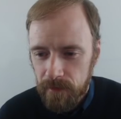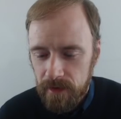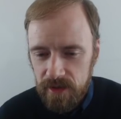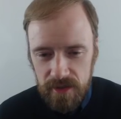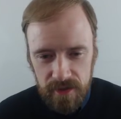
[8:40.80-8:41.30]

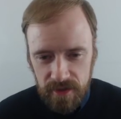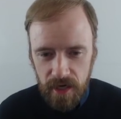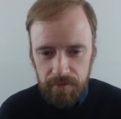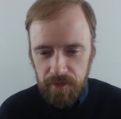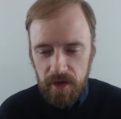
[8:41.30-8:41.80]
Just
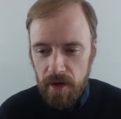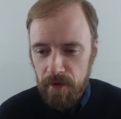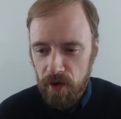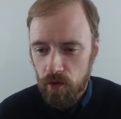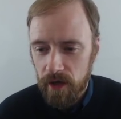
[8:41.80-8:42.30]
type the
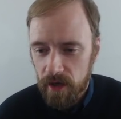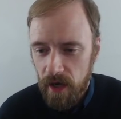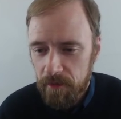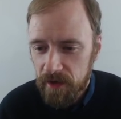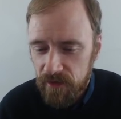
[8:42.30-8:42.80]
number quick.
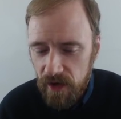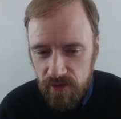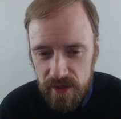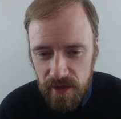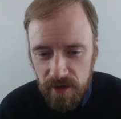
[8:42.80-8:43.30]
How many
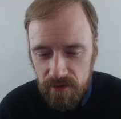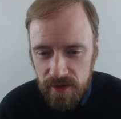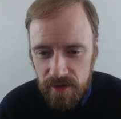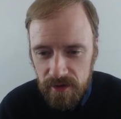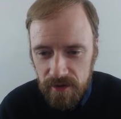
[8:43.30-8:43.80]
vowel
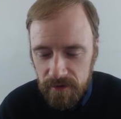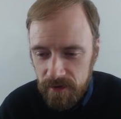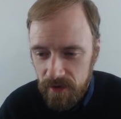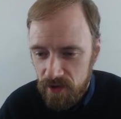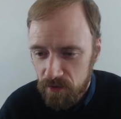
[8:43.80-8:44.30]
sounds?
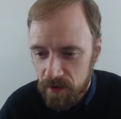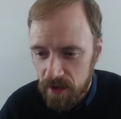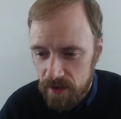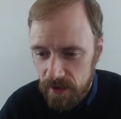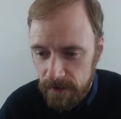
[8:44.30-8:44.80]
This should be
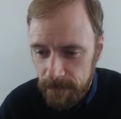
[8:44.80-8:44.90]
easy.